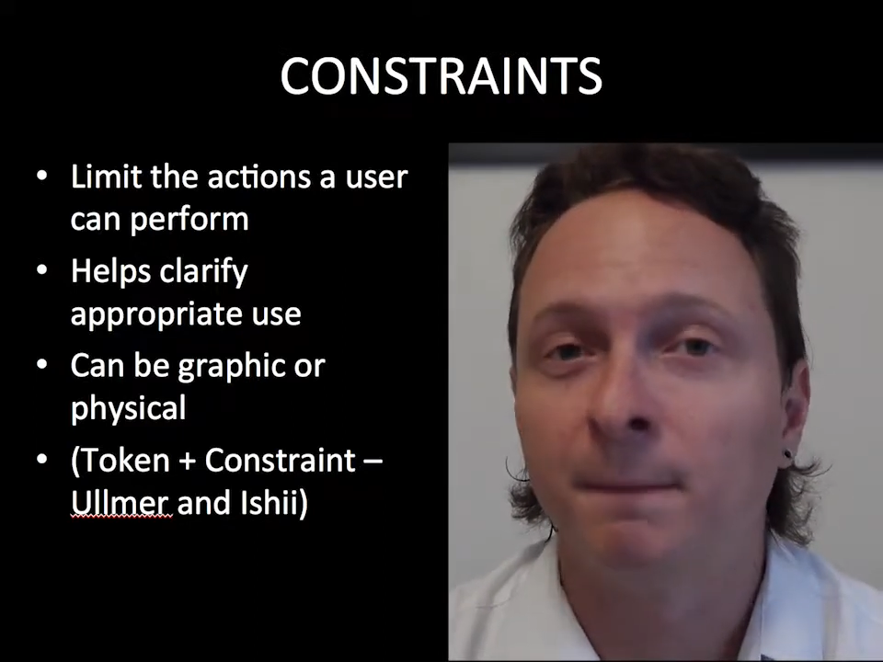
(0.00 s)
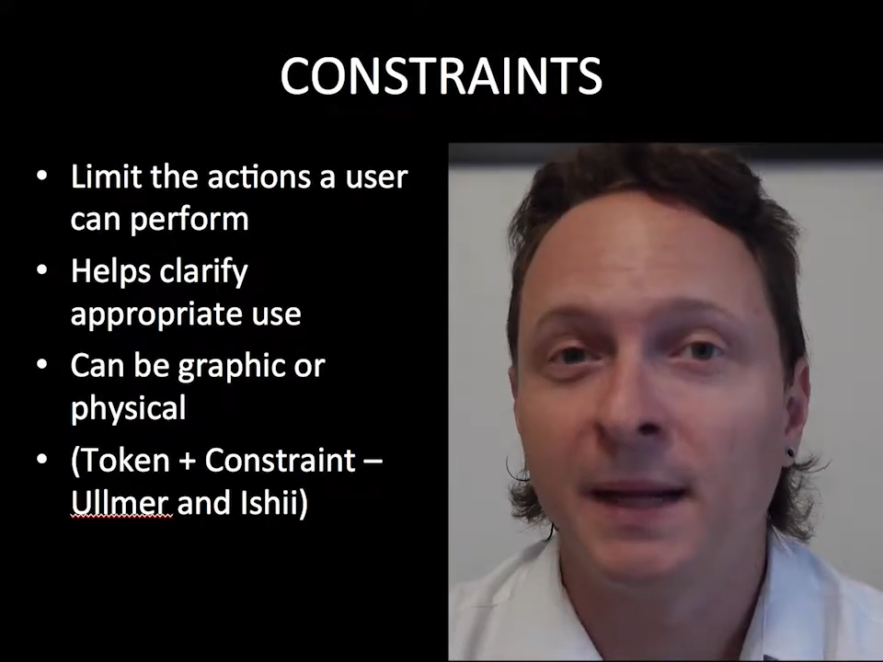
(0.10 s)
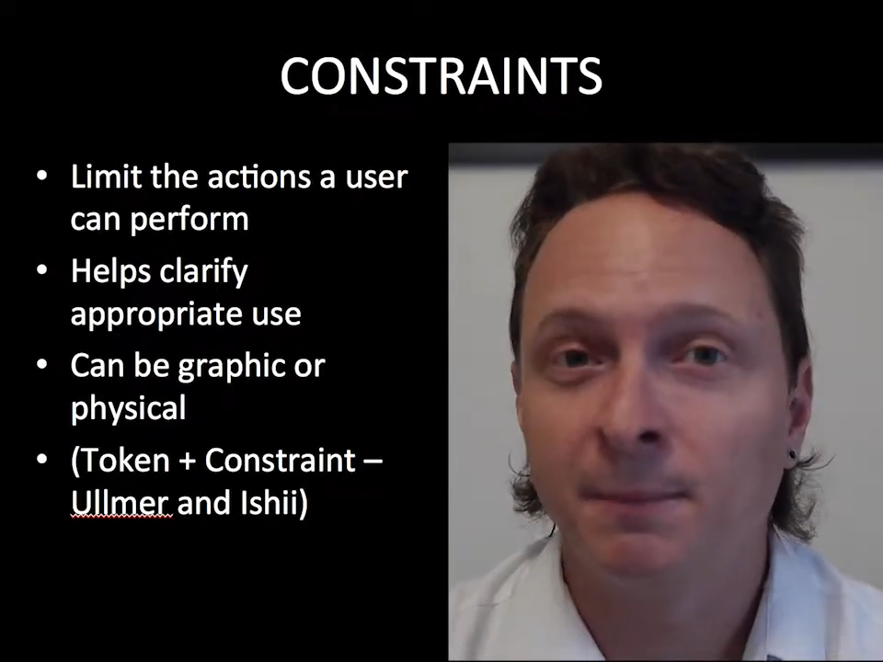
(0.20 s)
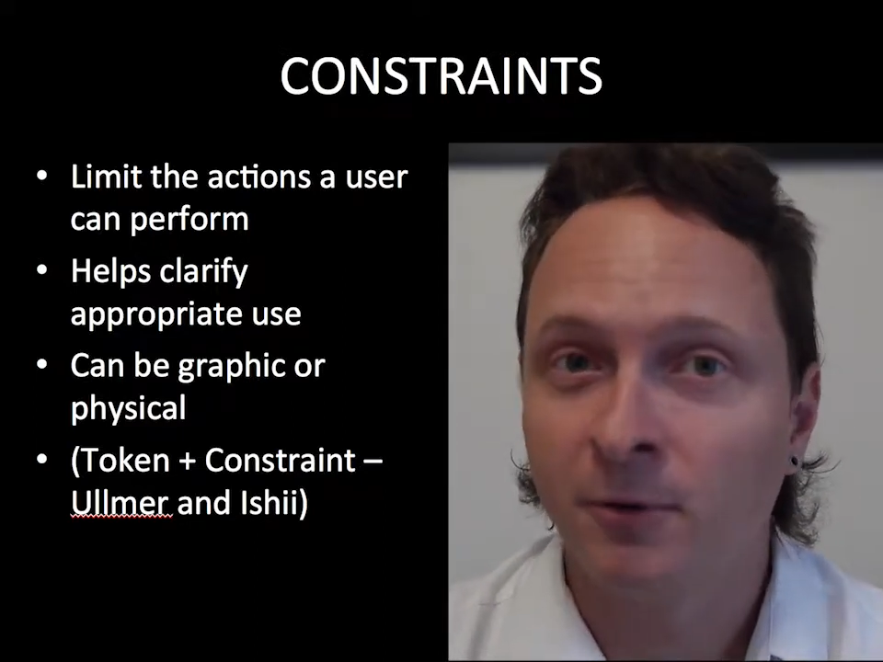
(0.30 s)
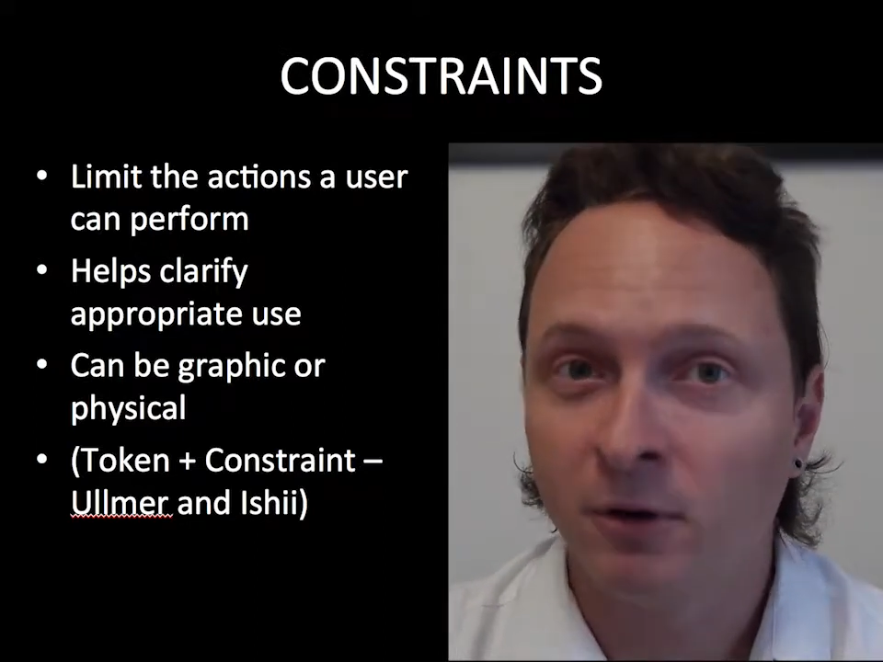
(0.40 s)

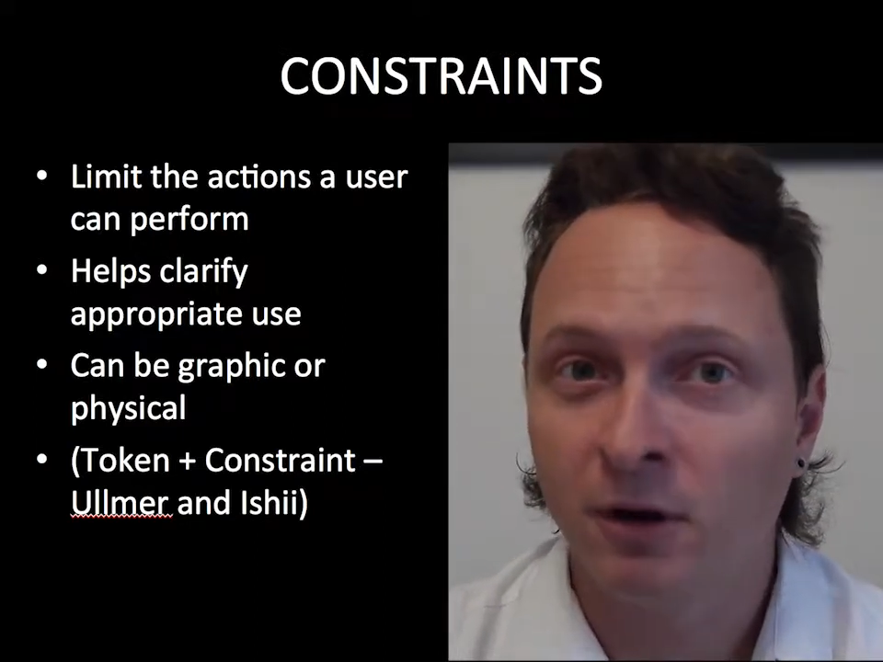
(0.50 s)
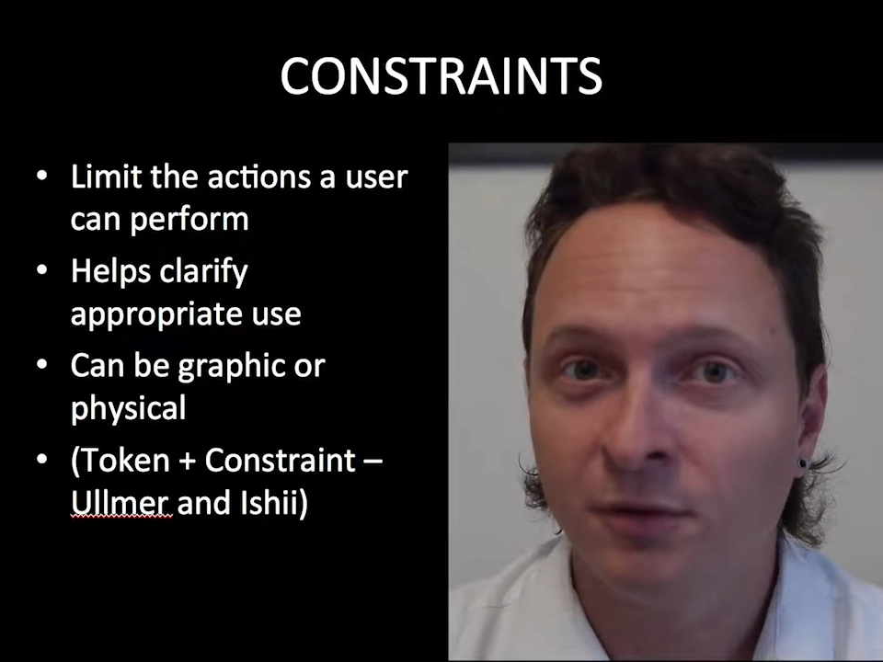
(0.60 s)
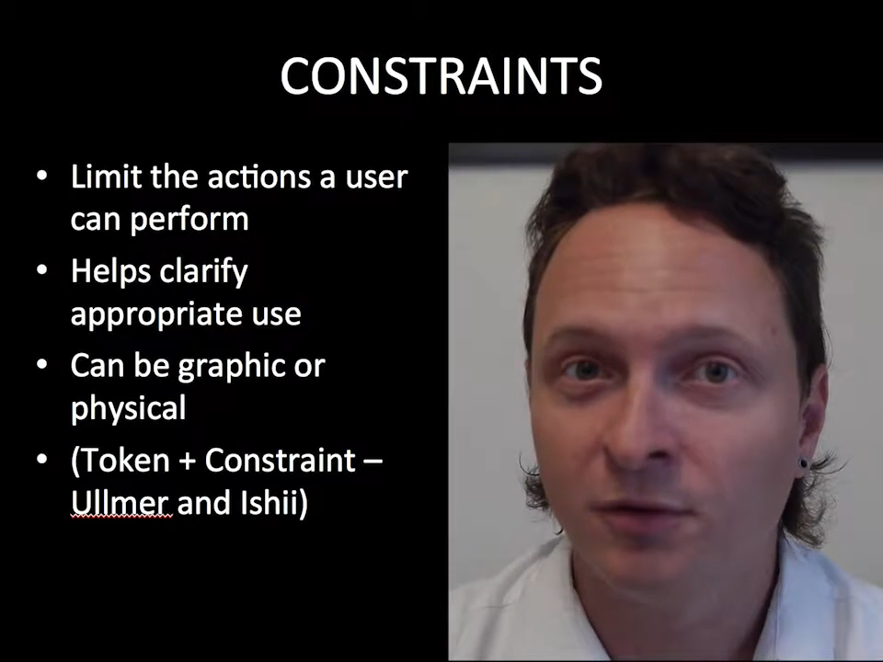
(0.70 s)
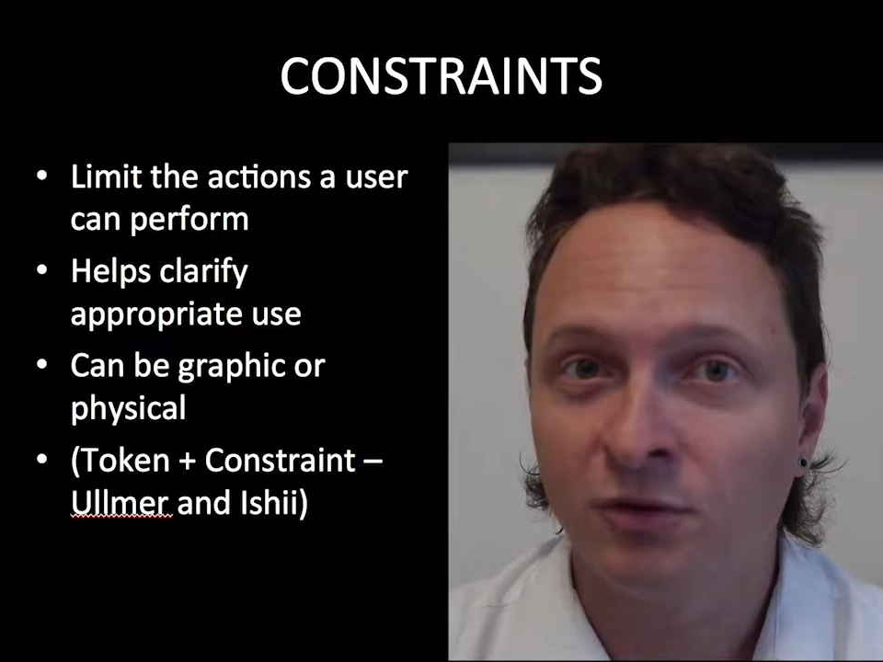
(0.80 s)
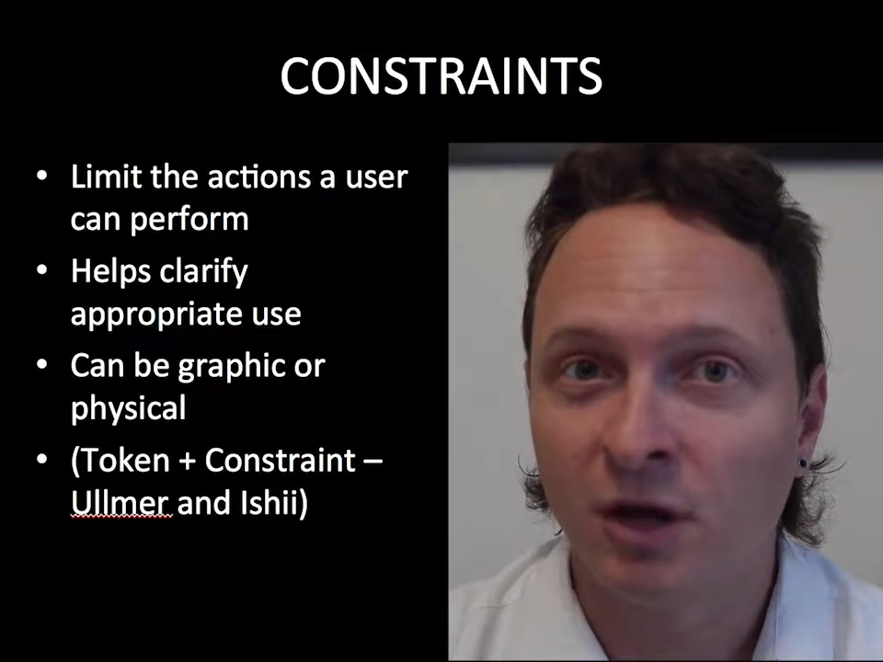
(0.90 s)
paper
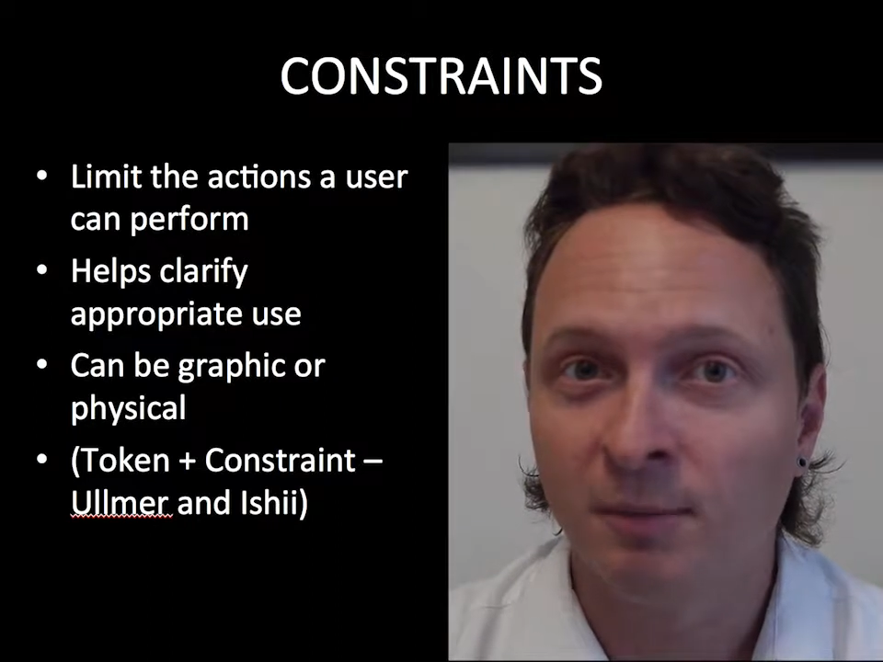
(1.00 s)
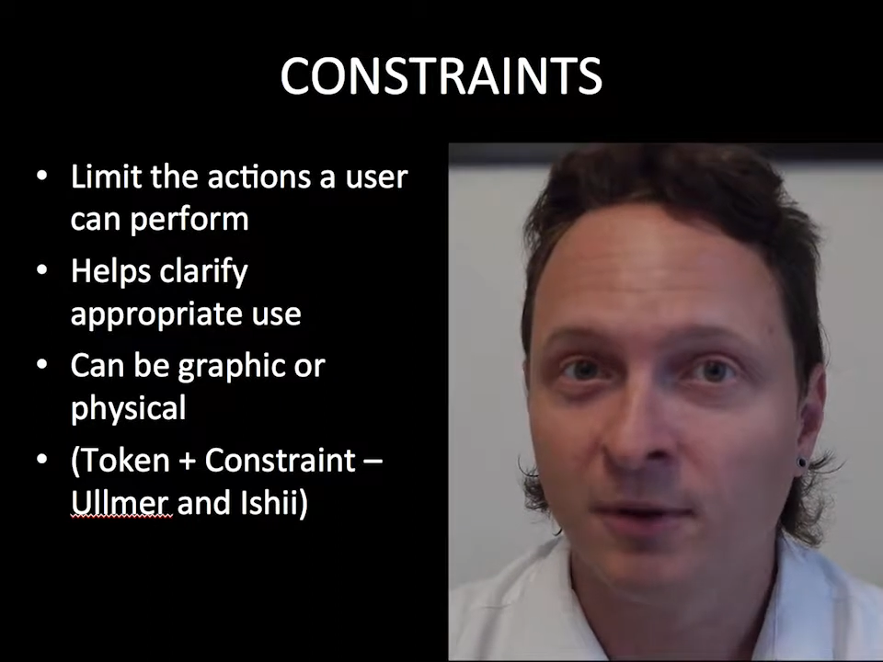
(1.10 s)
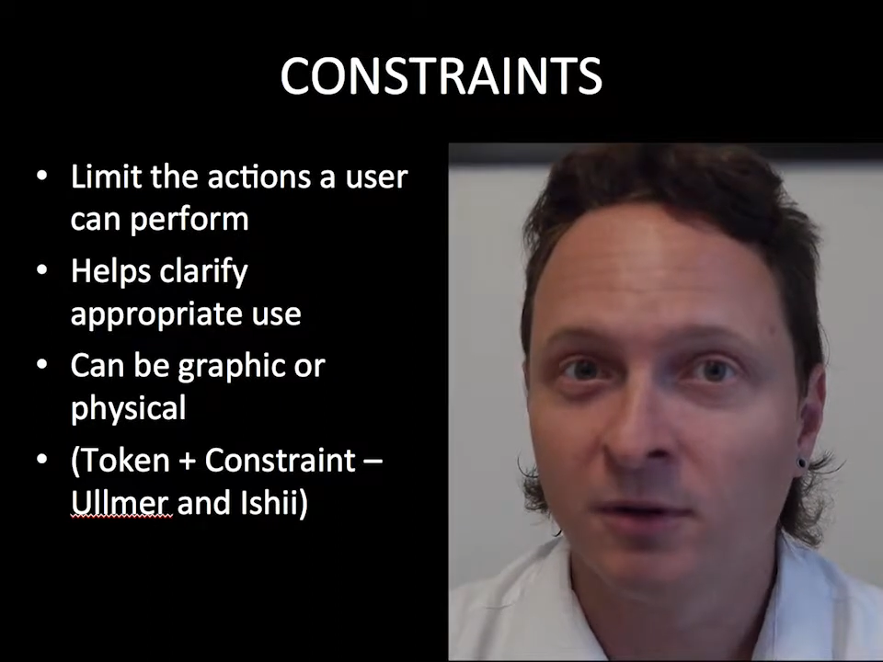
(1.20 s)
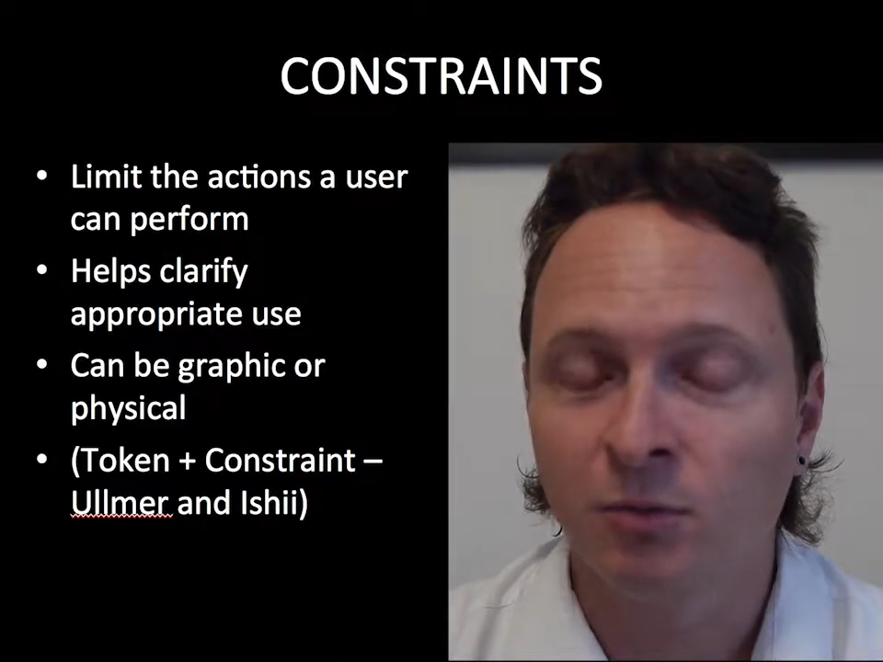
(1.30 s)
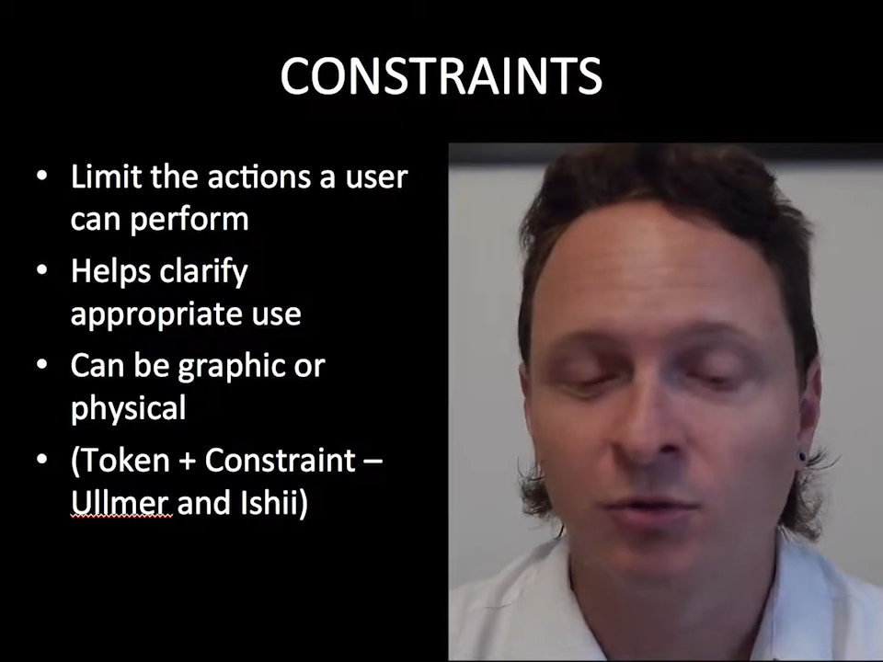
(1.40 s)
on this topic